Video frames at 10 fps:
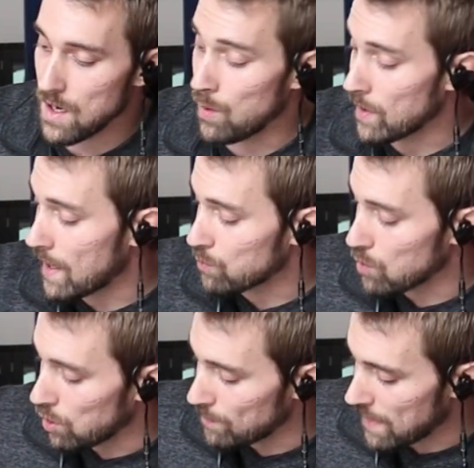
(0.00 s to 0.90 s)
when I
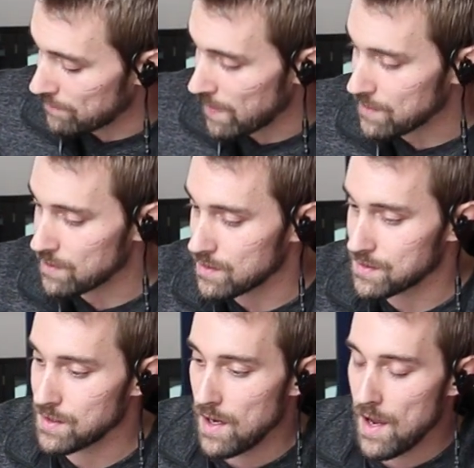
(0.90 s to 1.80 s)
roll my
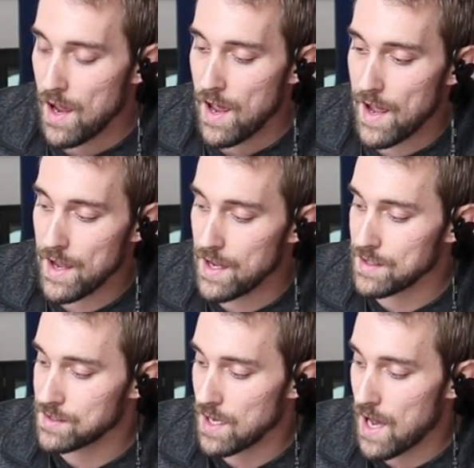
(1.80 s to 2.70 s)
fenders,
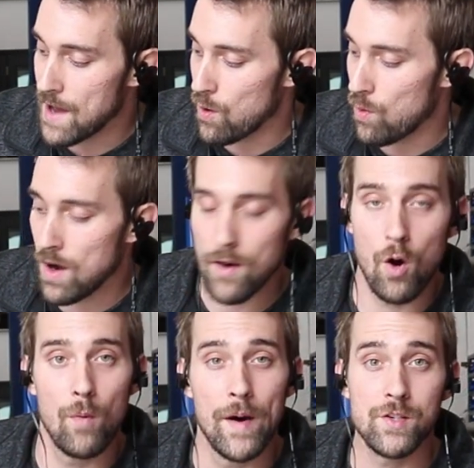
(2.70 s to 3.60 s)
is I don't want a
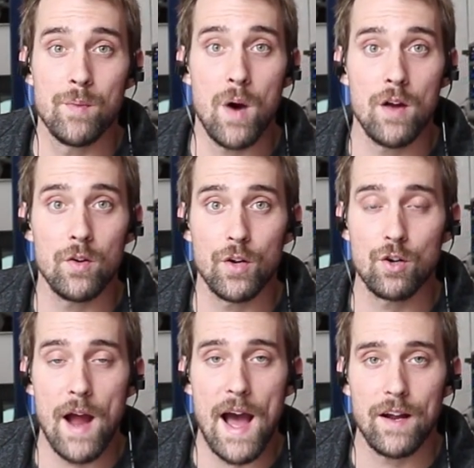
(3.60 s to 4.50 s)
whole bunch of Bondo to
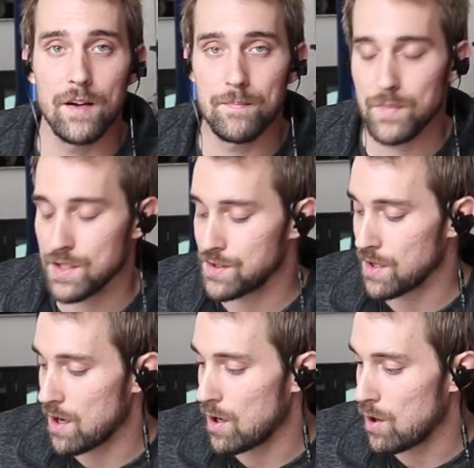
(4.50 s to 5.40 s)
crack.
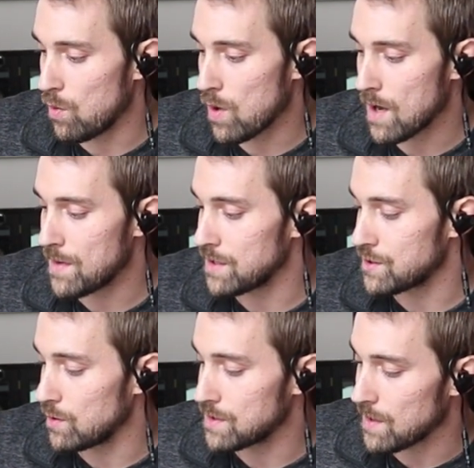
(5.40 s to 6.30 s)
So what I'm going to
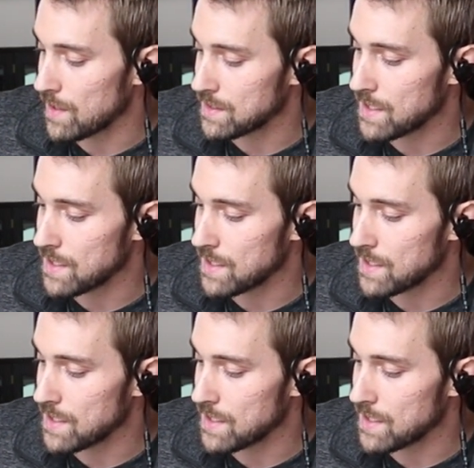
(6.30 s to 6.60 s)
do is I'm going to